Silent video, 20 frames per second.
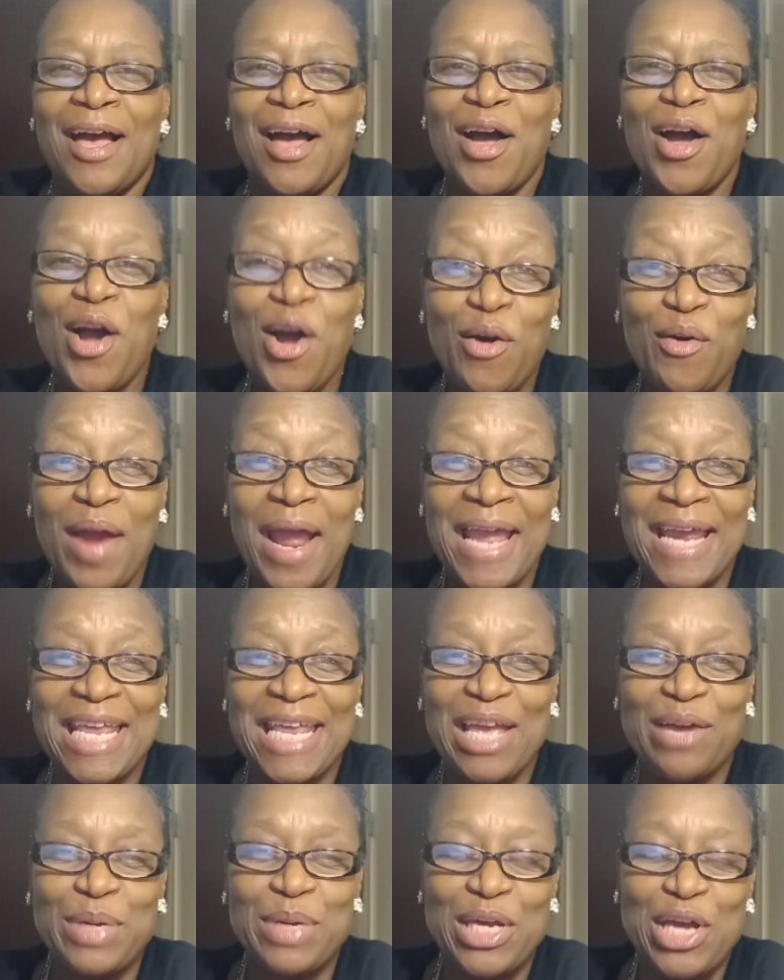All right,
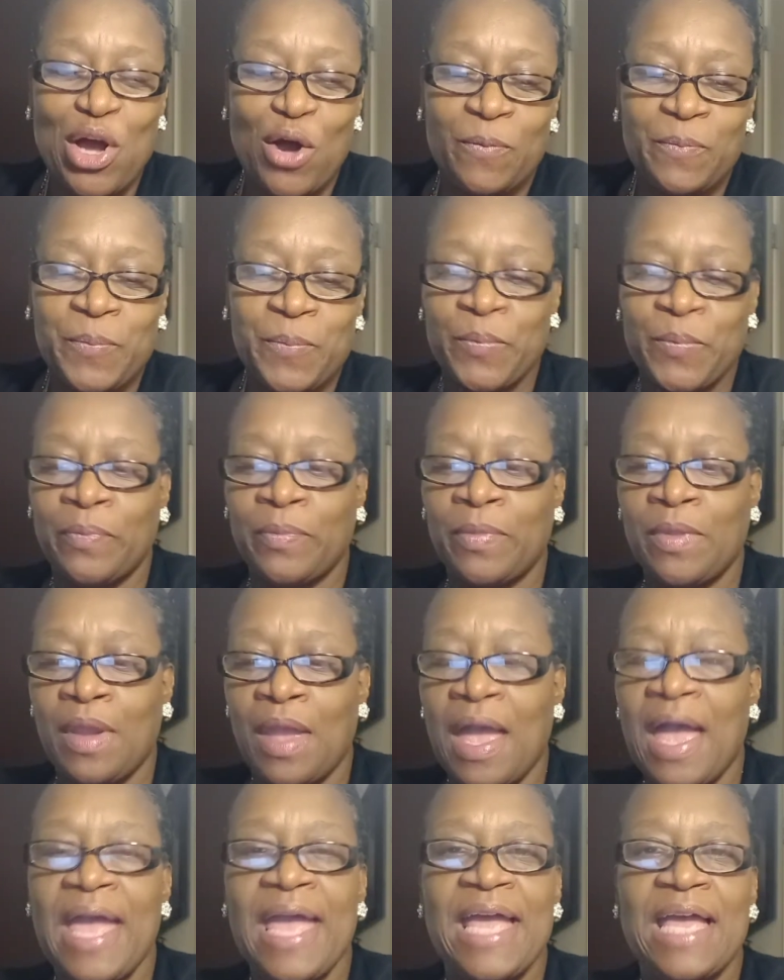here we go.
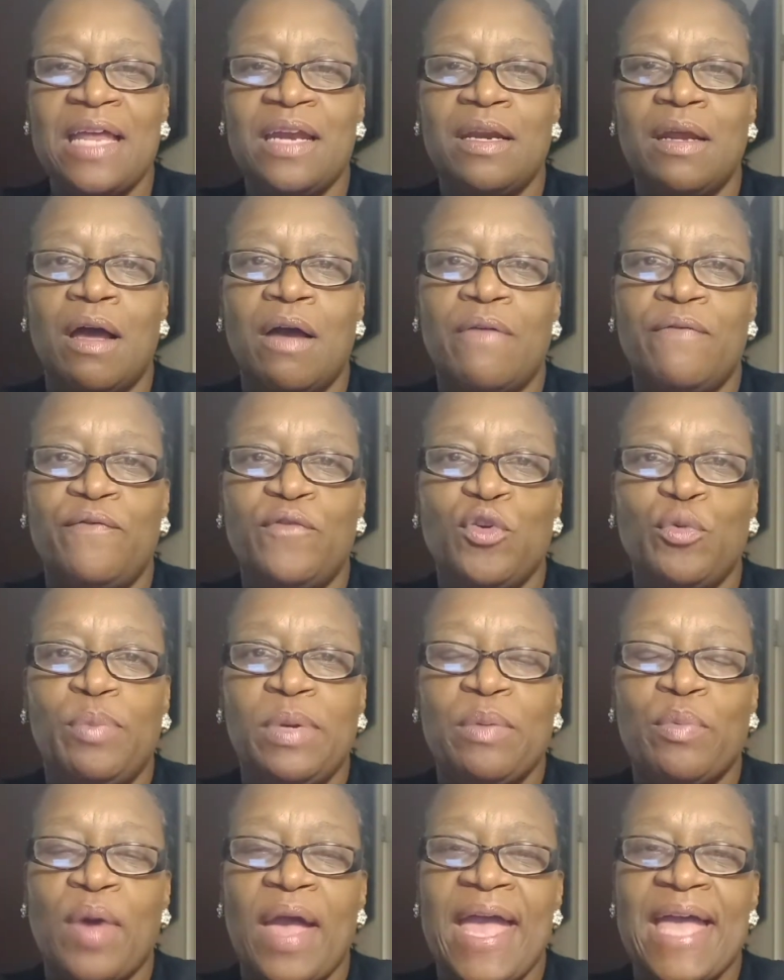I had a few
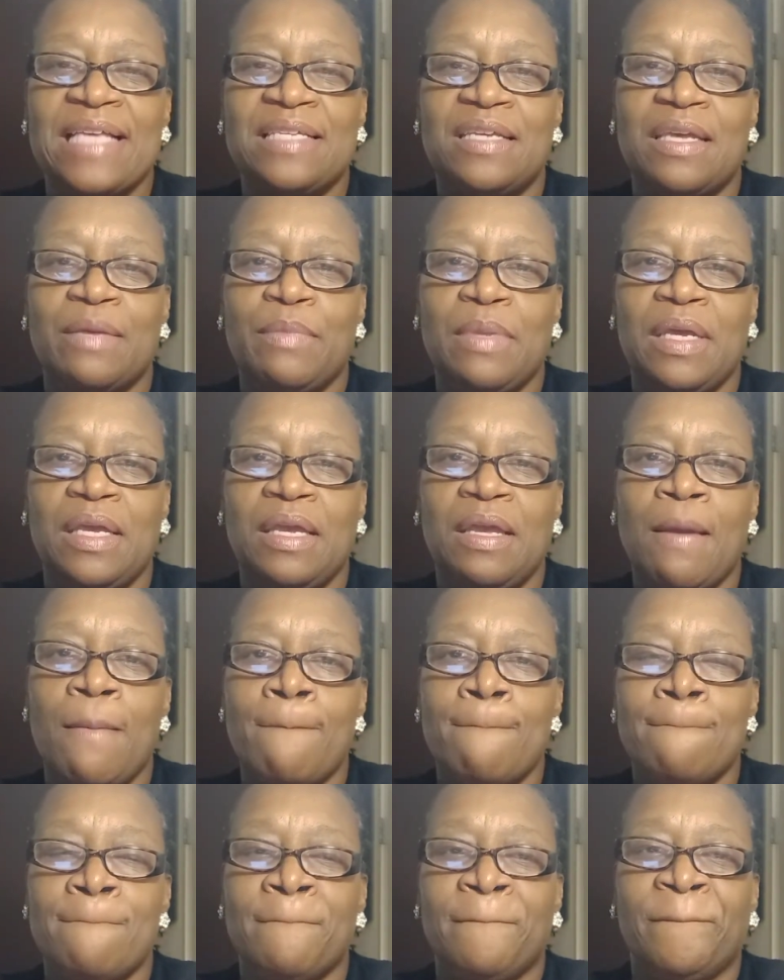people asking me,
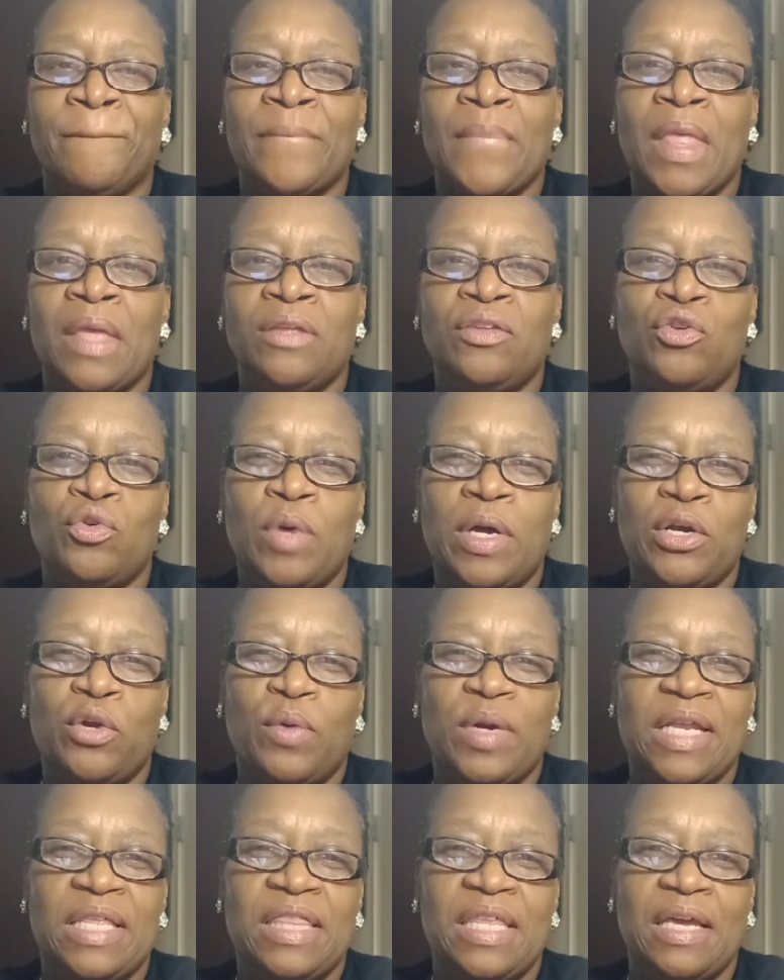do I know
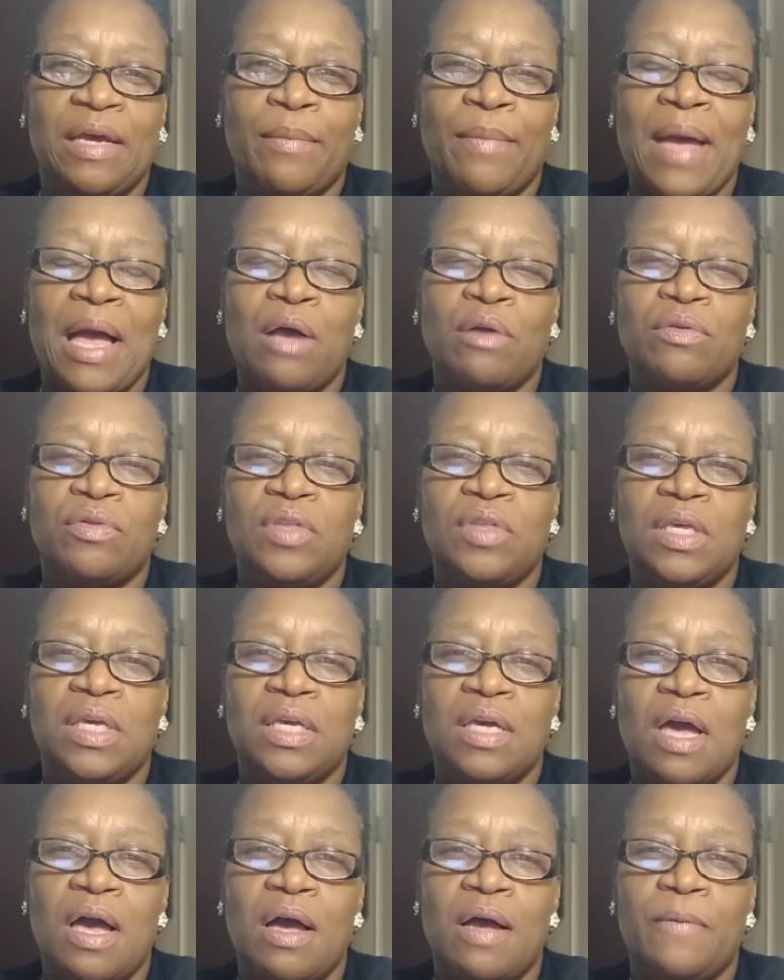anything about the
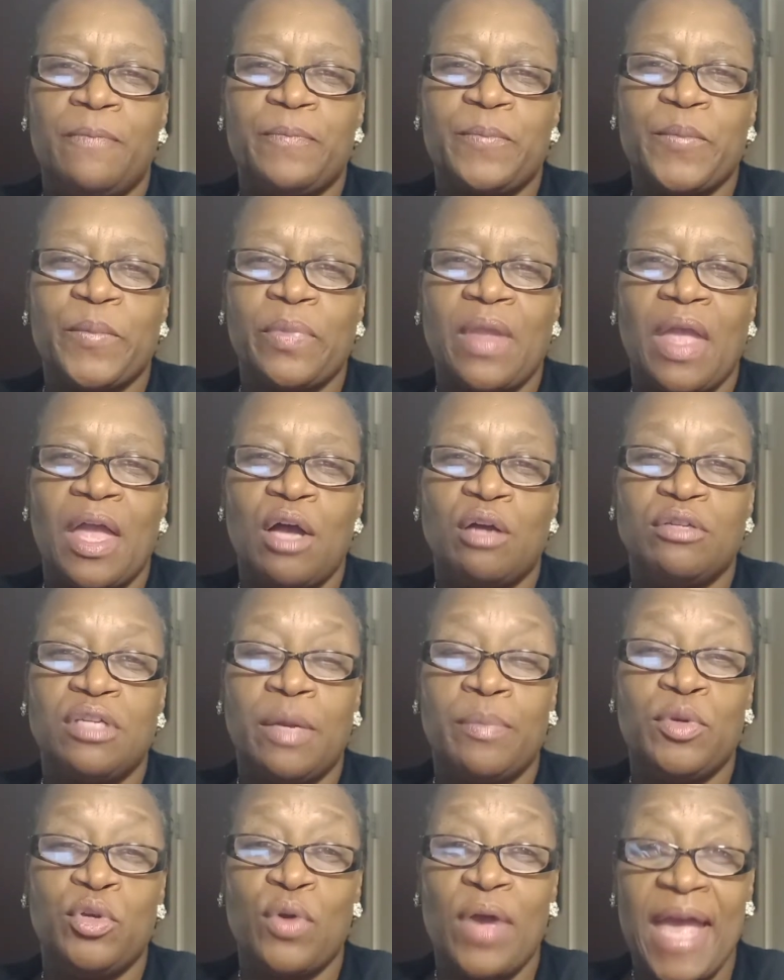
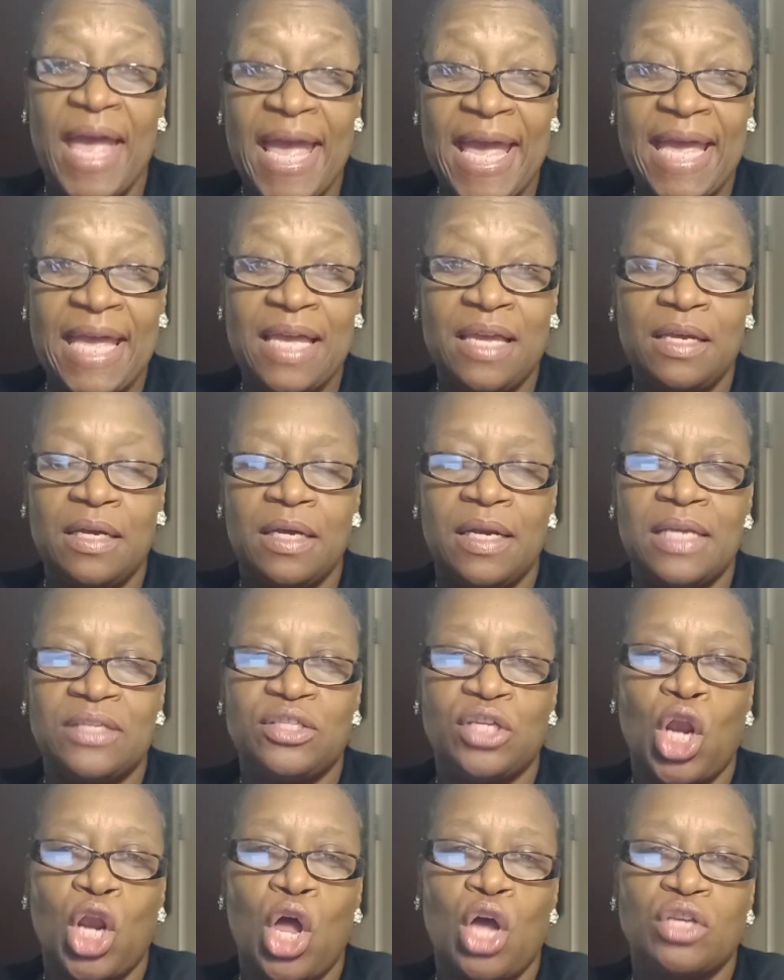LWA, and that's
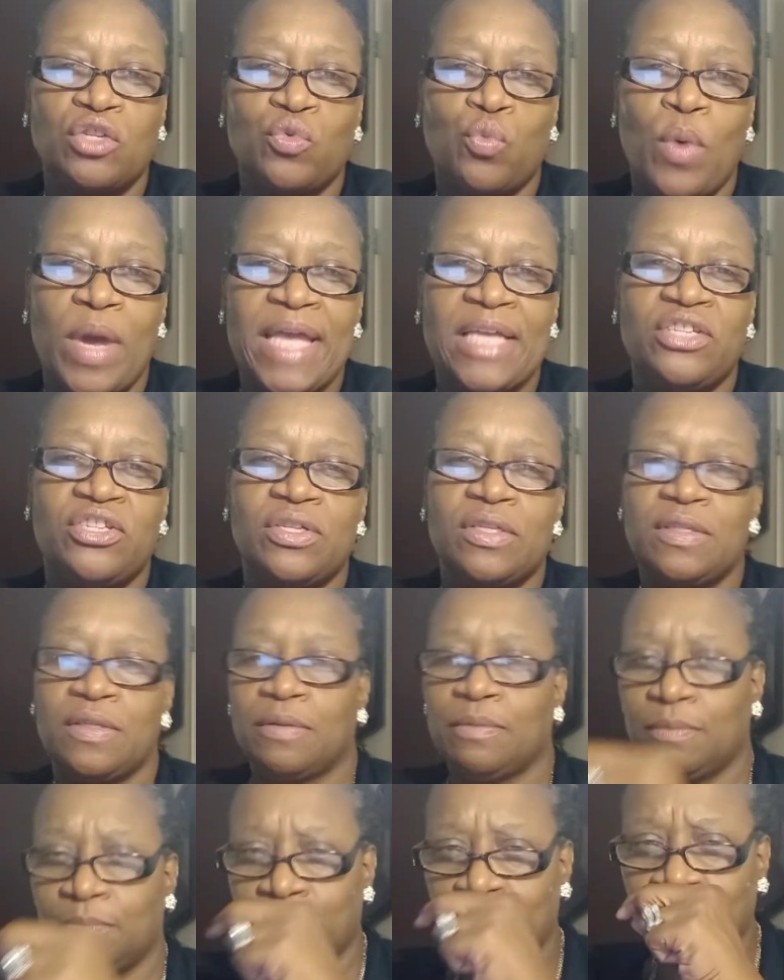the Large
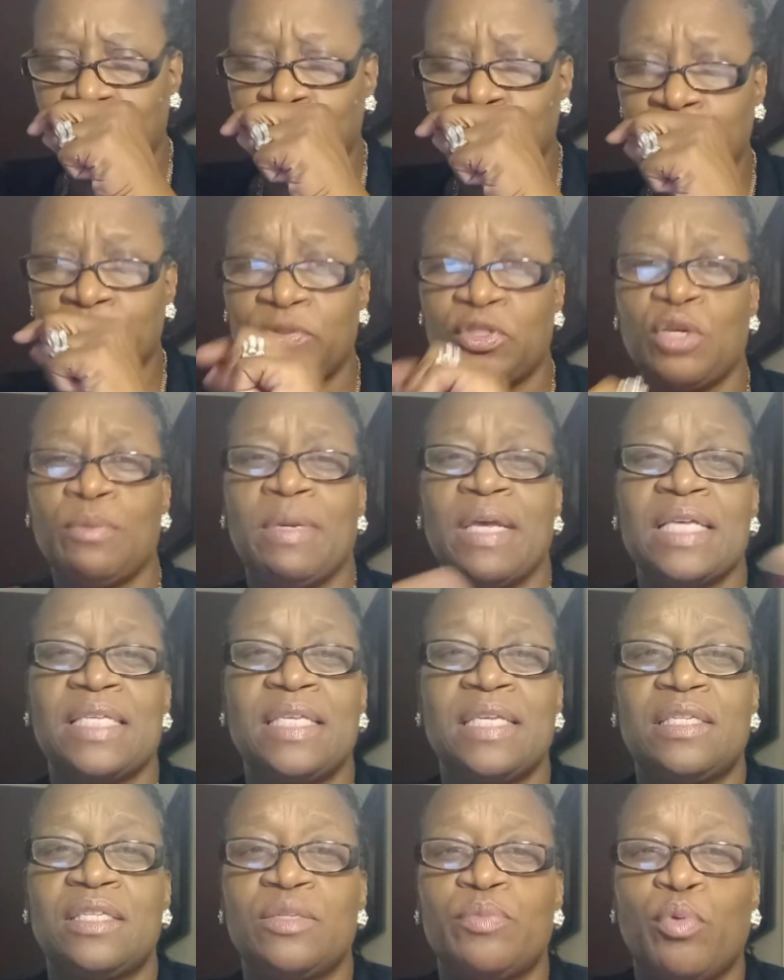Wages
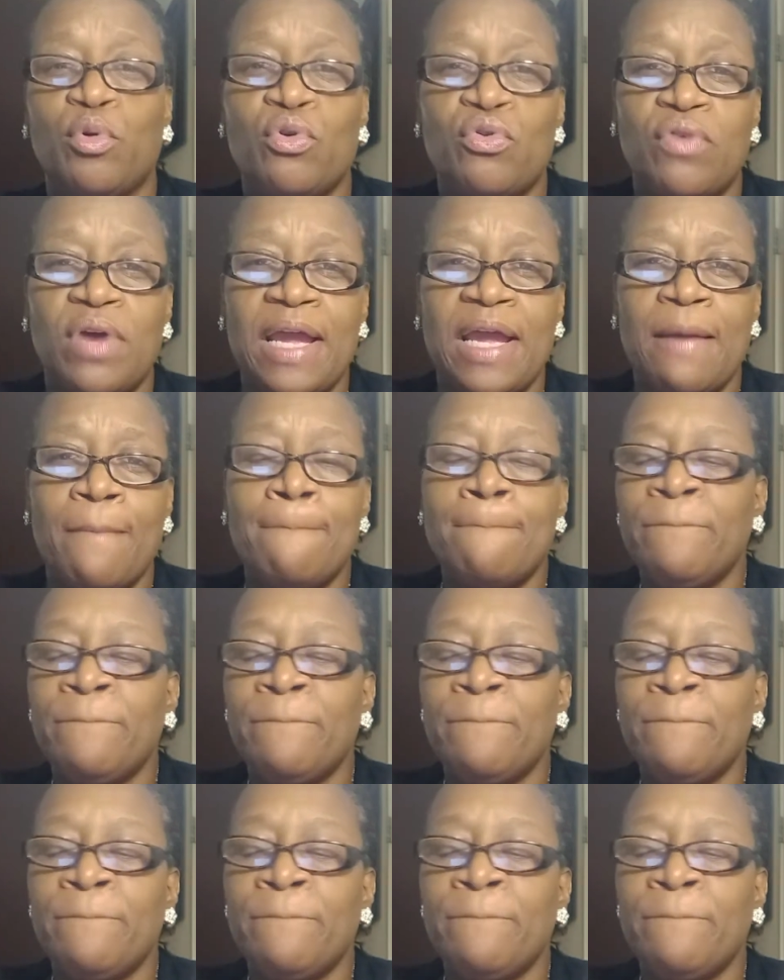Assistance Program.